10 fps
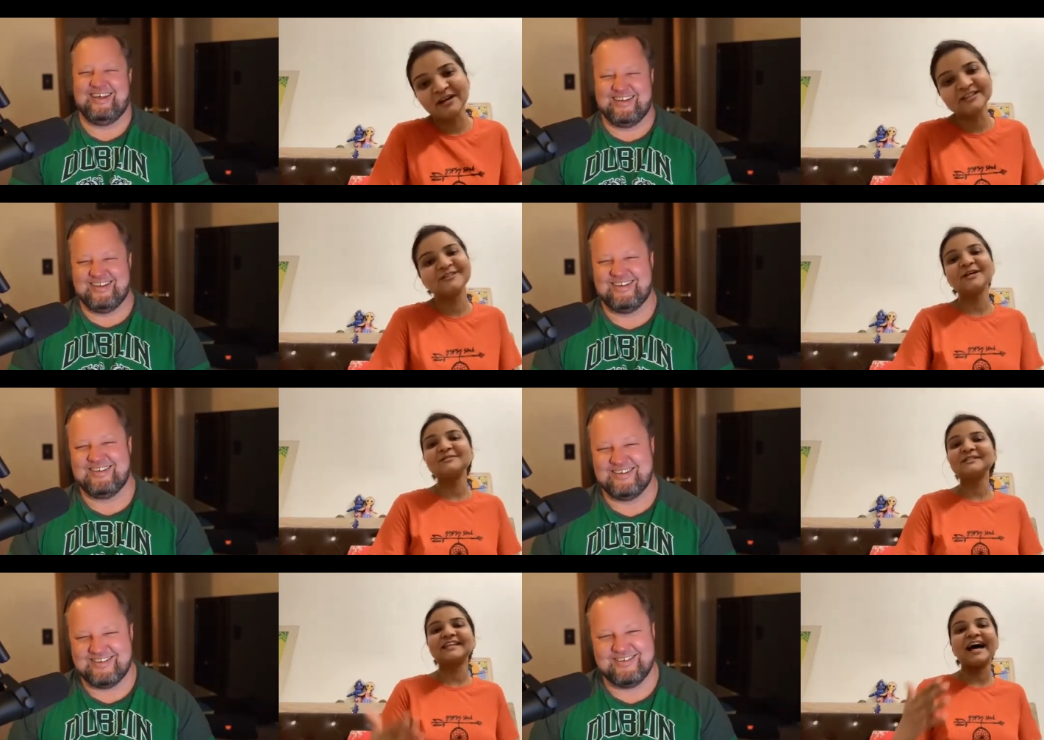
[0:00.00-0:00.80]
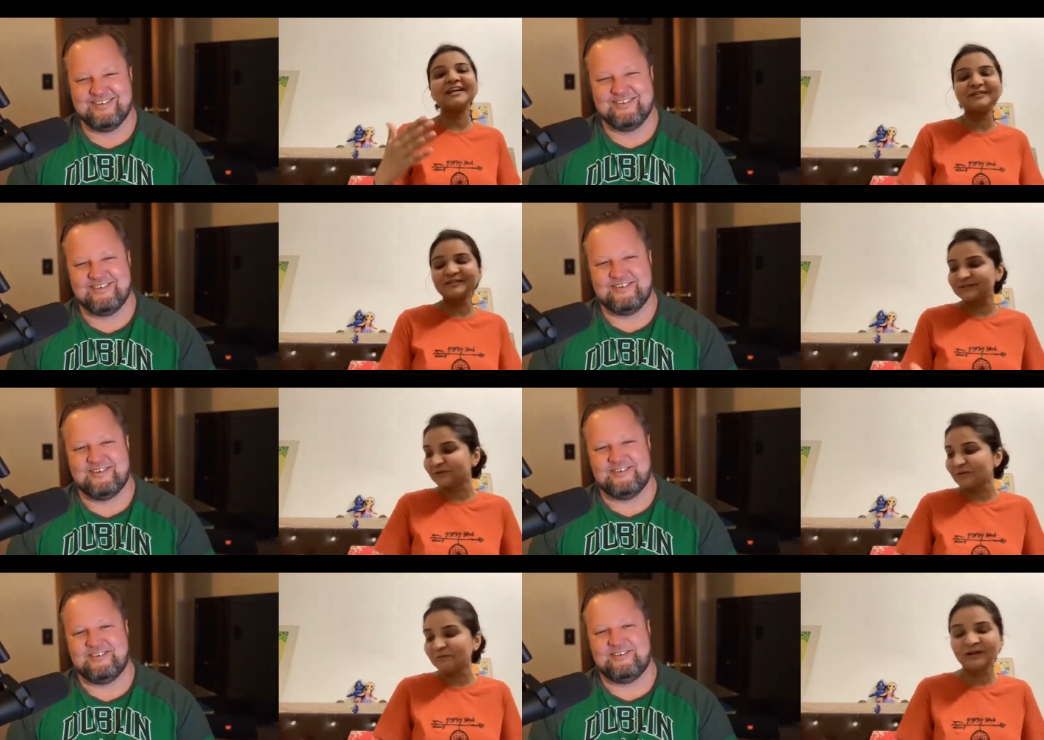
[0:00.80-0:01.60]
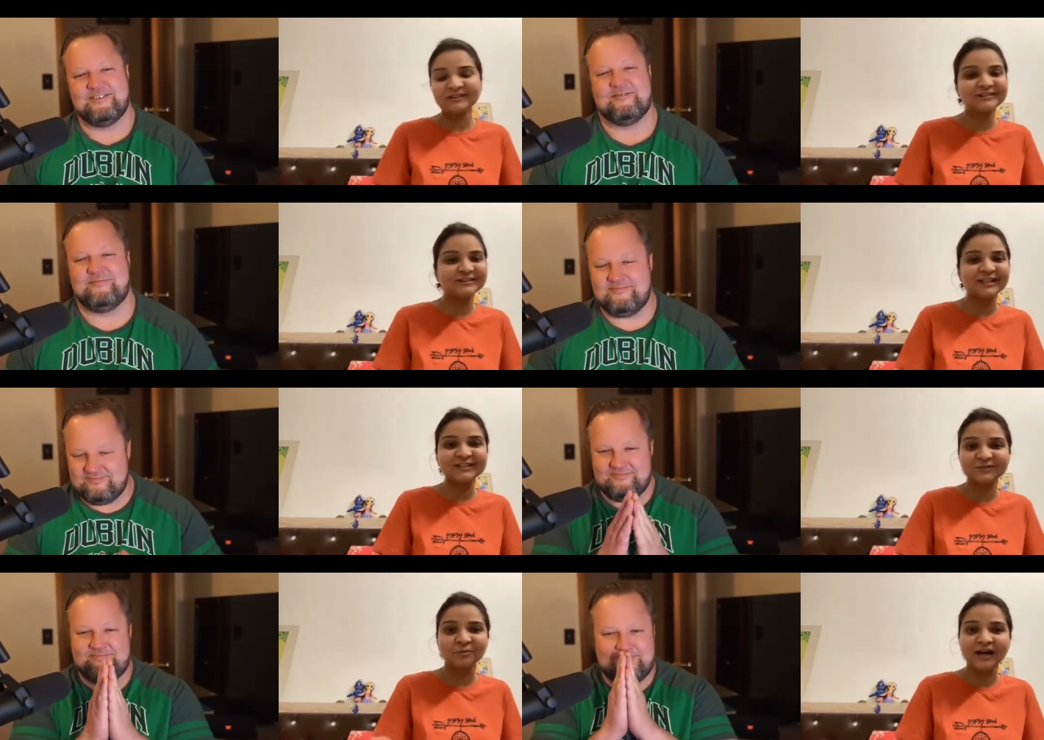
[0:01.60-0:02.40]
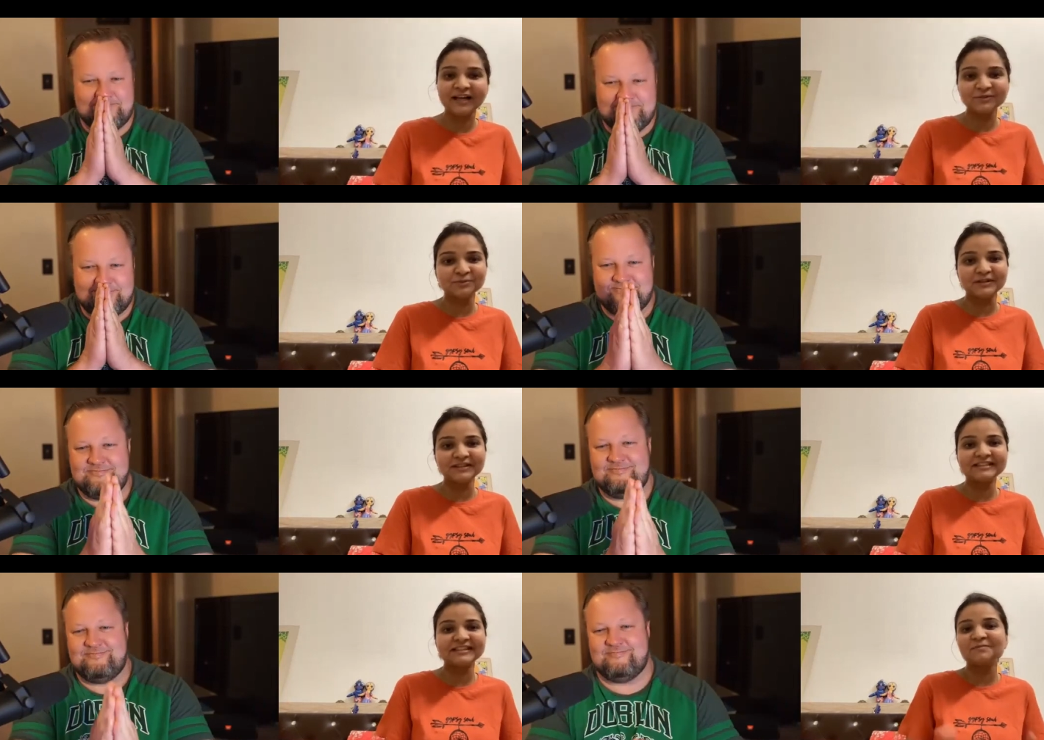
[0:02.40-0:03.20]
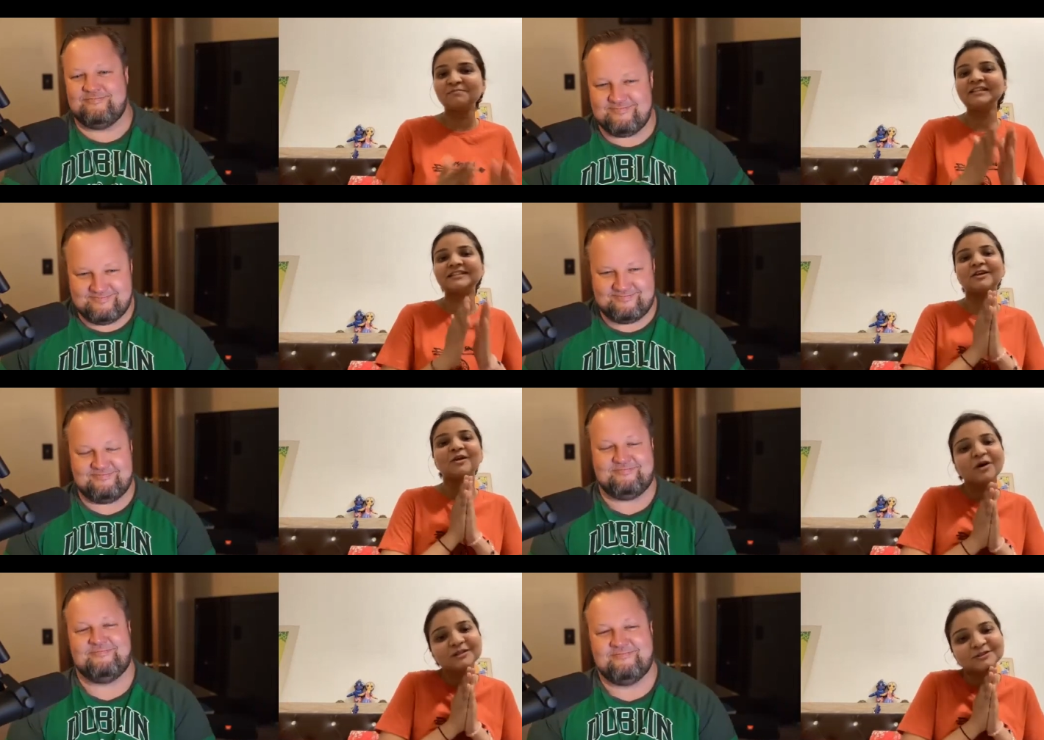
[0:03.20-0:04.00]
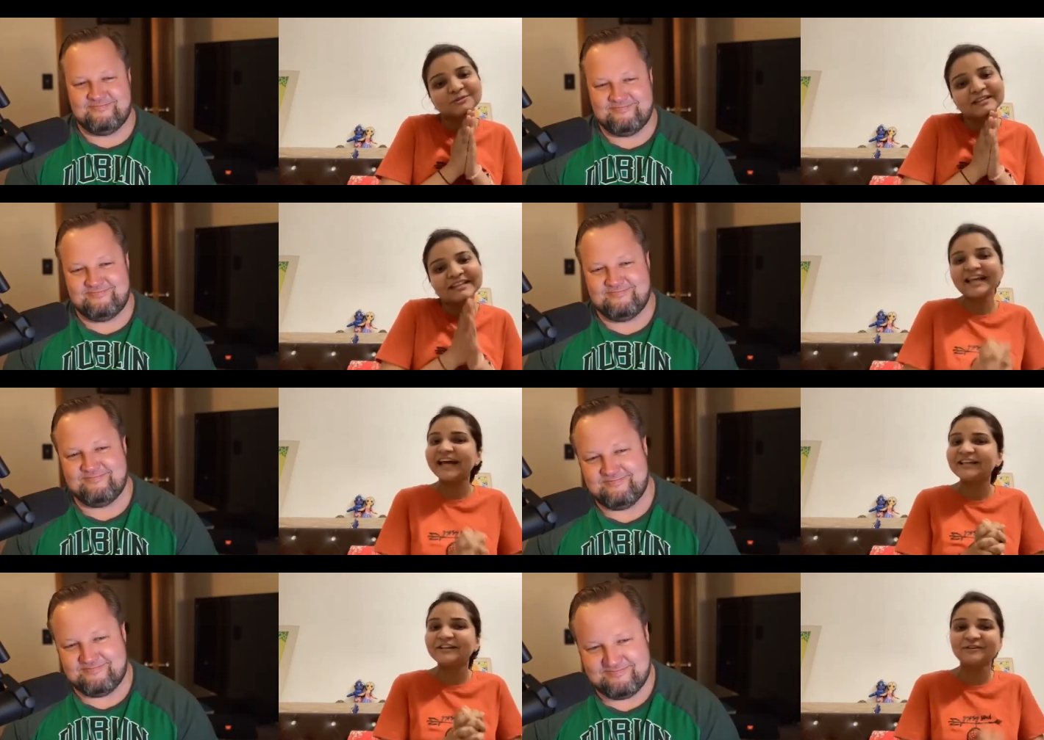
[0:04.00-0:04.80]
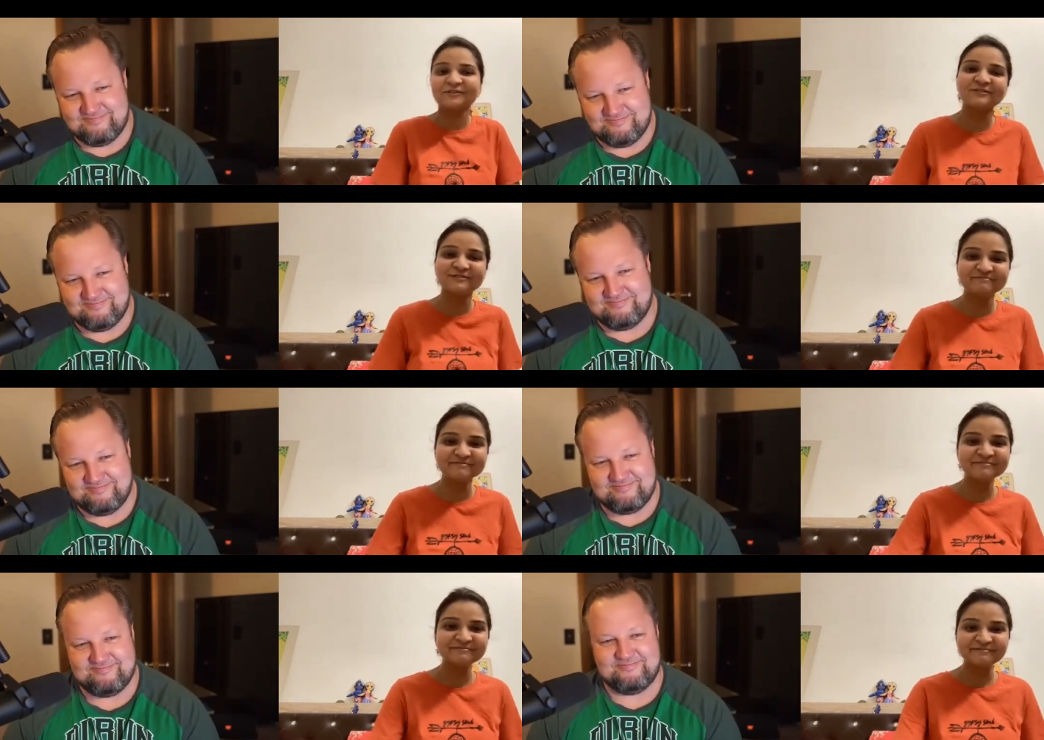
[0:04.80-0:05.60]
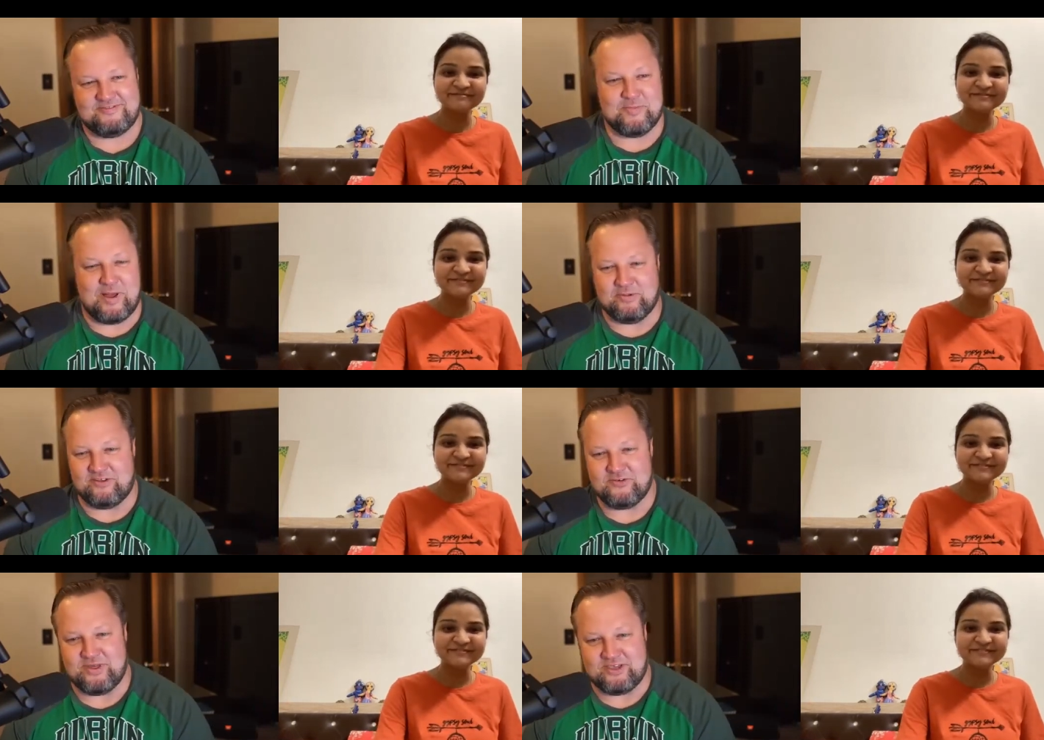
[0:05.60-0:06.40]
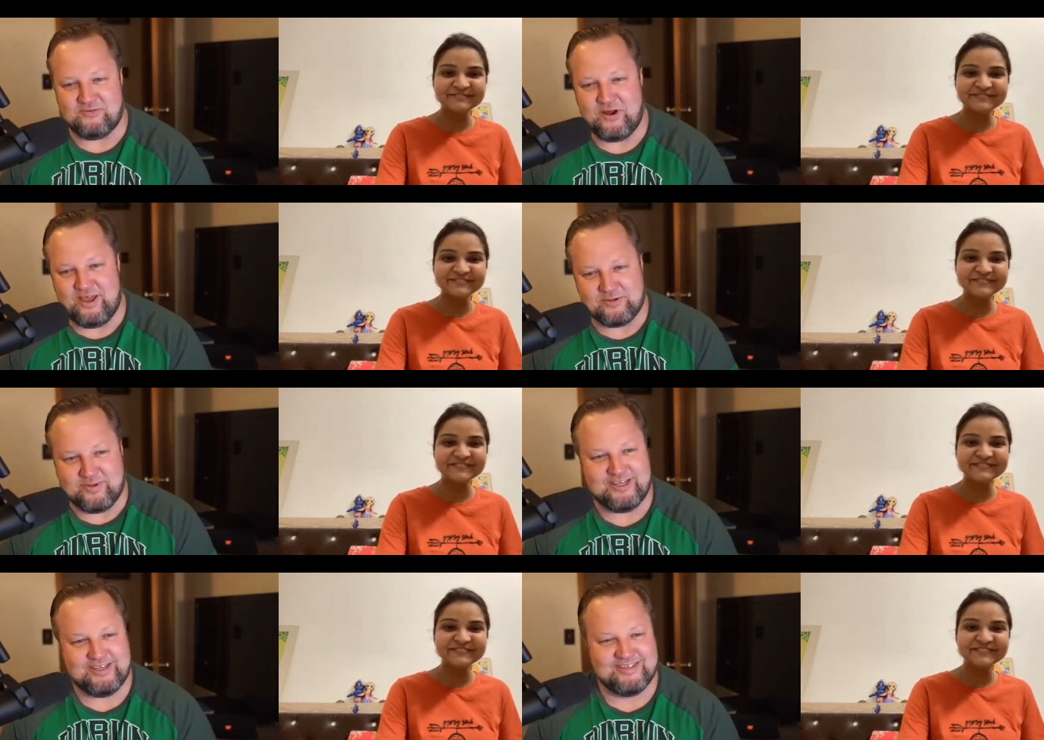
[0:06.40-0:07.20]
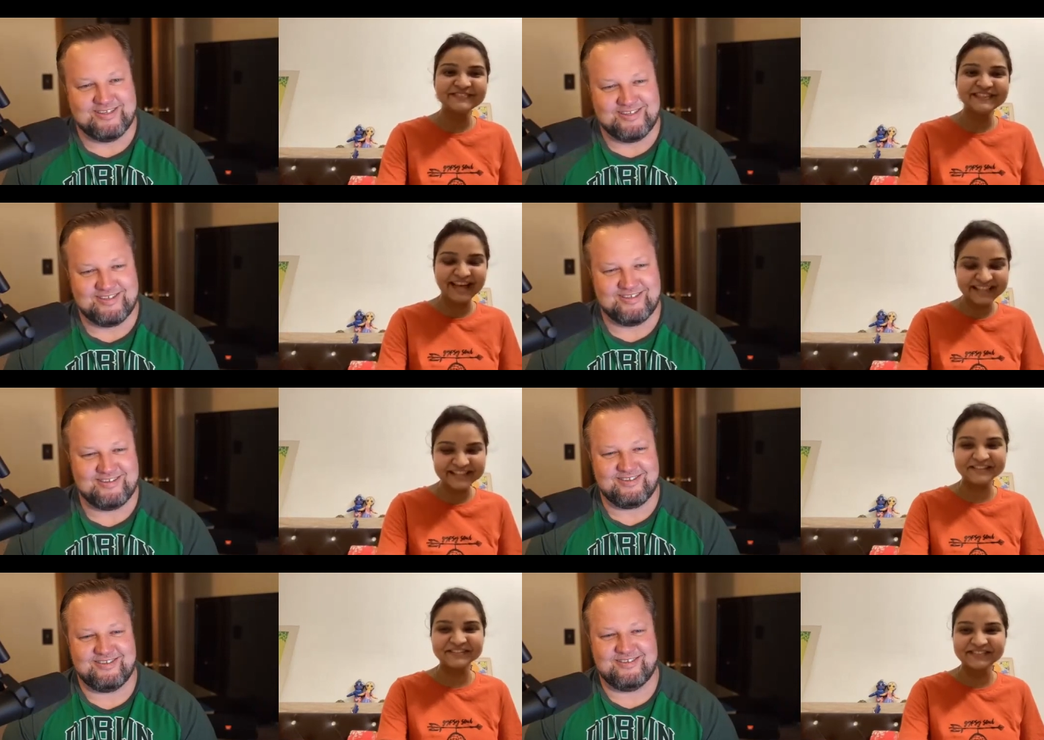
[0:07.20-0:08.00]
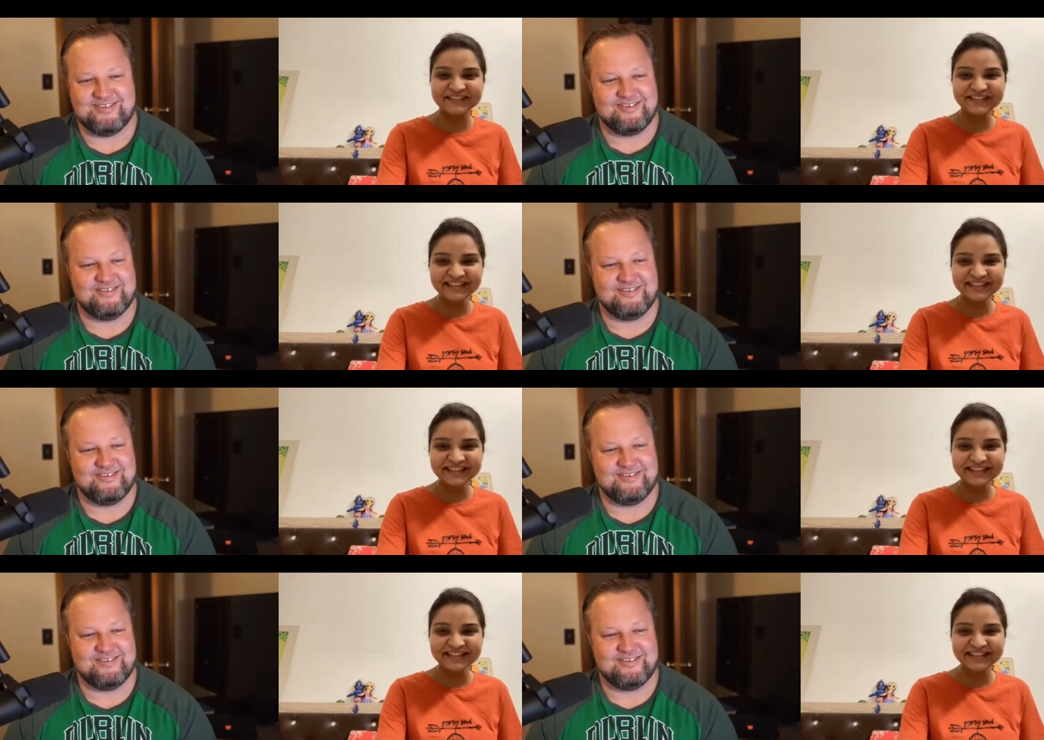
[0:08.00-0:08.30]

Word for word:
Speaker 1: much james thank you so much such wise words it means a lot to me thank you
Speaker 2: my pleasure thank you for having me
Speaker 1: thank you